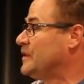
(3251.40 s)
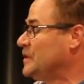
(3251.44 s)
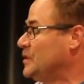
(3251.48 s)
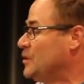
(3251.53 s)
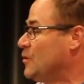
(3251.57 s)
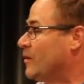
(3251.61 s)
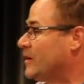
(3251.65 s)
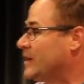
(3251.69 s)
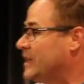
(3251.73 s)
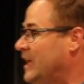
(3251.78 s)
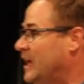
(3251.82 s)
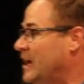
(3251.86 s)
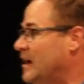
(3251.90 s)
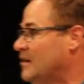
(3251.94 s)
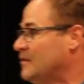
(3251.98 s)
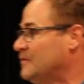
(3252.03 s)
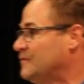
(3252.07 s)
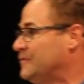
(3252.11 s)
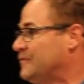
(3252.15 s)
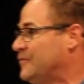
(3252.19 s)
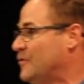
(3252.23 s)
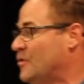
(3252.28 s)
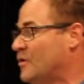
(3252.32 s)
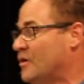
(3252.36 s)
that you are
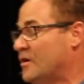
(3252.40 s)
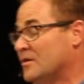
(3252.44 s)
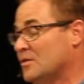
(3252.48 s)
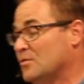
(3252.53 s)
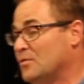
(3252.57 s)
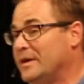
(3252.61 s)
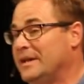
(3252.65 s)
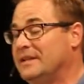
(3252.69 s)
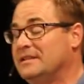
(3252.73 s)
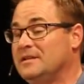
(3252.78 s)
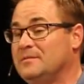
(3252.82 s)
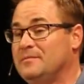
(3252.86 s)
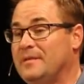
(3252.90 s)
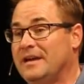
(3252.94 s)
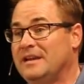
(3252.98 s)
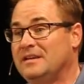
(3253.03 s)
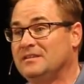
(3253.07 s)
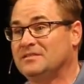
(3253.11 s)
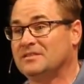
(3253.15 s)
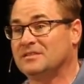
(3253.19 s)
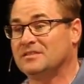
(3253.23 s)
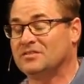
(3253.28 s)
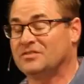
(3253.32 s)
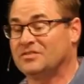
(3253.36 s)
cared for on a weekly
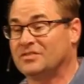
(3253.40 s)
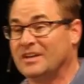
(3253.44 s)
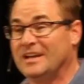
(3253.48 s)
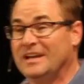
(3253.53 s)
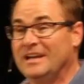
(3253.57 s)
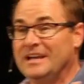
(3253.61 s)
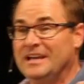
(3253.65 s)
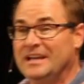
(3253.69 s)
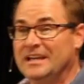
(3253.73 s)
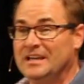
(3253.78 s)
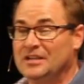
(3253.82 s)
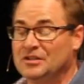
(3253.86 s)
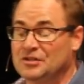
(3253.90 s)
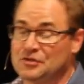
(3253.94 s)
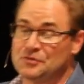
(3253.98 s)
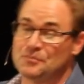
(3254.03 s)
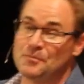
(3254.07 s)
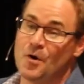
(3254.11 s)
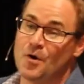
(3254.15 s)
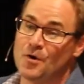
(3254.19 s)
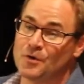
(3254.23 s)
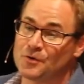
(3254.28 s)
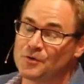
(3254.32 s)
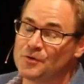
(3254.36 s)
basis is
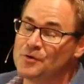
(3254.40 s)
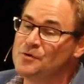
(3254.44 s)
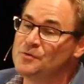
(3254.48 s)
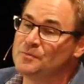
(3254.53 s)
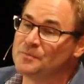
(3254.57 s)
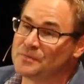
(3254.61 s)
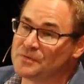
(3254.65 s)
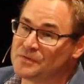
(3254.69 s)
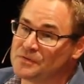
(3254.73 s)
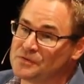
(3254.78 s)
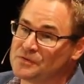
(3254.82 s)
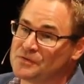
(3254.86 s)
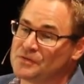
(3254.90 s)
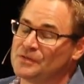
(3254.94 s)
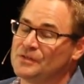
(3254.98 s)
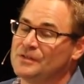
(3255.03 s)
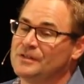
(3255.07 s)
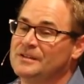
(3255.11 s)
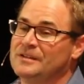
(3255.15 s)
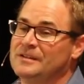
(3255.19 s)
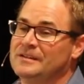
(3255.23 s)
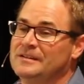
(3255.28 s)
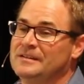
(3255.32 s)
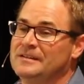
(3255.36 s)
small groups.
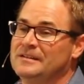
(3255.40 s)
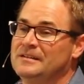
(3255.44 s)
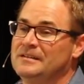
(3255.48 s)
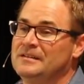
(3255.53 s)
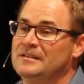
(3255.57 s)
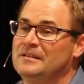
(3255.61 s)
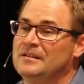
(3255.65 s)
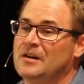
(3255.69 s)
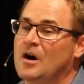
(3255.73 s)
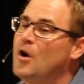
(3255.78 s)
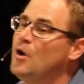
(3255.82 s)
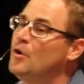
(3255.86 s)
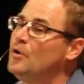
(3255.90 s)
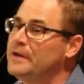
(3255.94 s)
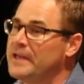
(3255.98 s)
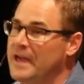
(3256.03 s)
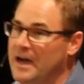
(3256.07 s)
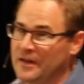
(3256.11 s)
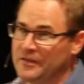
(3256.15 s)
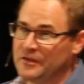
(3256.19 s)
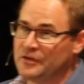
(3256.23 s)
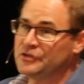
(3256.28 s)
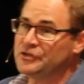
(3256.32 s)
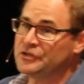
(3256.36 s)
Oh
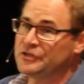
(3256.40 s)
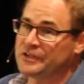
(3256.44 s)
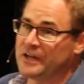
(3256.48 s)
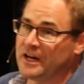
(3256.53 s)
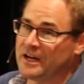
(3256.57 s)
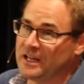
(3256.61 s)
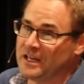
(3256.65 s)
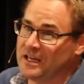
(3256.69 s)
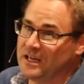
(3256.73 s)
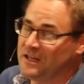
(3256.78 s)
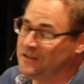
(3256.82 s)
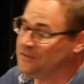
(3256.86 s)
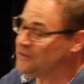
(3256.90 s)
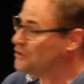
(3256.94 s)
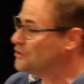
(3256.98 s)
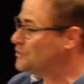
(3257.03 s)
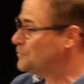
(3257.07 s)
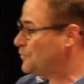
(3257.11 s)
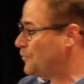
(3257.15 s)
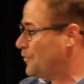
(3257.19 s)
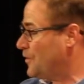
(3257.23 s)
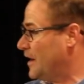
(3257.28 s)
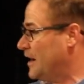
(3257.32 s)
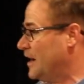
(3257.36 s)
yeah, there's study and there's
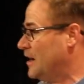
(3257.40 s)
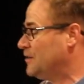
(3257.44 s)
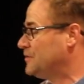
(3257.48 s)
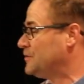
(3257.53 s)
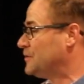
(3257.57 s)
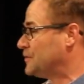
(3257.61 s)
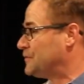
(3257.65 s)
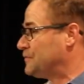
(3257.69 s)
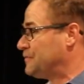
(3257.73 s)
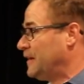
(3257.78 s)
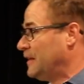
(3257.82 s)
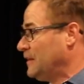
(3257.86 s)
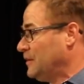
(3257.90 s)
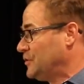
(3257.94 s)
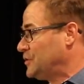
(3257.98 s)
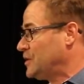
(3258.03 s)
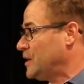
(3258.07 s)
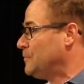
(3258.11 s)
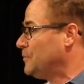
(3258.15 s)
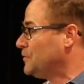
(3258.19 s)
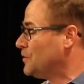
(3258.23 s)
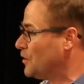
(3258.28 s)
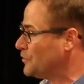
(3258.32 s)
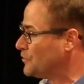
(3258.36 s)
prayer and there's
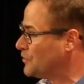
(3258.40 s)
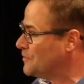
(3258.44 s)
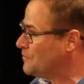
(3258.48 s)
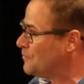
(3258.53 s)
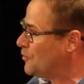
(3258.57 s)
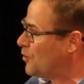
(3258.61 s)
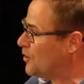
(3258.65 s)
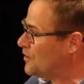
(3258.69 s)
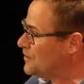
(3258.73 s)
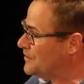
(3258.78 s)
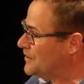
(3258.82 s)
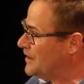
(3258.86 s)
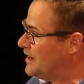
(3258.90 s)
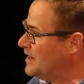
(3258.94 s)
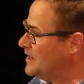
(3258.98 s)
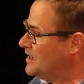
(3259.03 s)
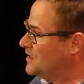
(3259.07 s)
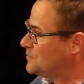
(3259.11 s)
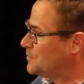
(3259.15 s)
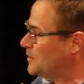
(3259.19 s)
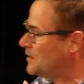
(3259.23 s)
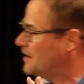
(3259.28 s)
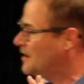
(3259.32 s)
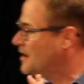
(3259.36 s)
fellowship and those are important
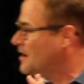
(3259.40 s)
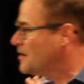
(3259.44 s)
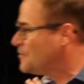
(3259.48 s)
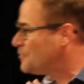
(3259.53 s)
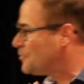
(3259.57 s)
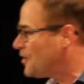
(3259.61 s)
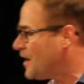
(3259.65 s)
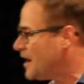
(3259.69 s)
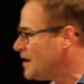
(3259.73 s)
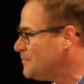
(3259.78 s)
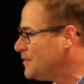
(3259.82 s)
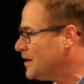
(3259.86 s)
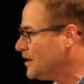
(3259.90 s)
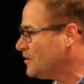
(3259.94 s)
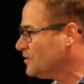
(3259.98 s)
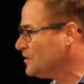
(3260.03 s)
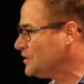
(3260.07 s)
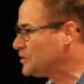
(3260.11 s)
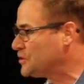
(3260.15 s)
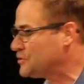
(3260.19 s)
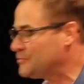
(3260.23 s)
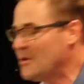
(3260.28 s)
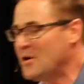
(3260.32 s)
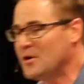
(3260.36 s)
things, but
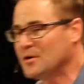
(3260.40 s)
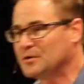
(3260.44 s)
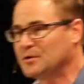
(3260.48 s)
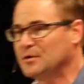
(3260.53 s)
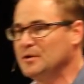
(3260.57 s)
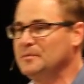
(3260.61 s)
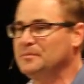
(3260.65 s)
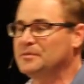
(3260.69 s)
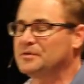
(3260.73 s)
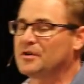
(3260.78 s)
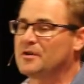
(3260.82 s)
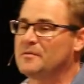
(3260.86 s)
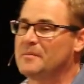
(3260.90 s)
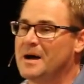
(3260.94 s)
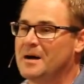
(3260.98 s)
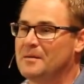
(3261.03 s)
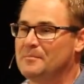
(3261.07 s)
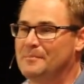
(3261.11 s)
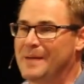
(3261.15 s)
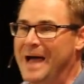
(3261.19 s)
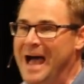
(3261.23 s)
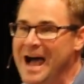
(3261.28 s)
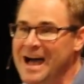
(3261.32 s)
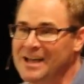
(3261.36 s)
primarily small groups are
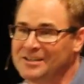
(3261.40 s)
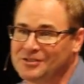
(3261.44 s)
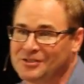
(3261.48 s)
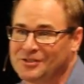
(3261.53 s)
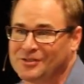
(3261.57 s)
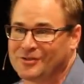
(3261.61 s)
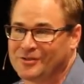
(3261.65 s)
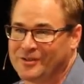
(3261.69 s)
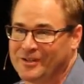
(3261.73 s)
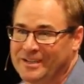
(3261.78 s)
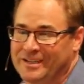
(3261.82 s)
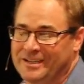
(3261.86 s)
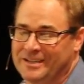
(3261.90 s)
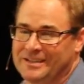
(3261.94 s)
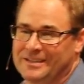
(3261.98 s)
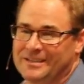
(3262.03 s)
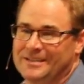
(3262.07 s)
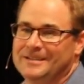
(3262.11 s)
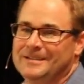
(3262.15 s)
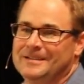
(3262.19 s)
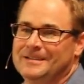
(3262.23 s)
about pastoring.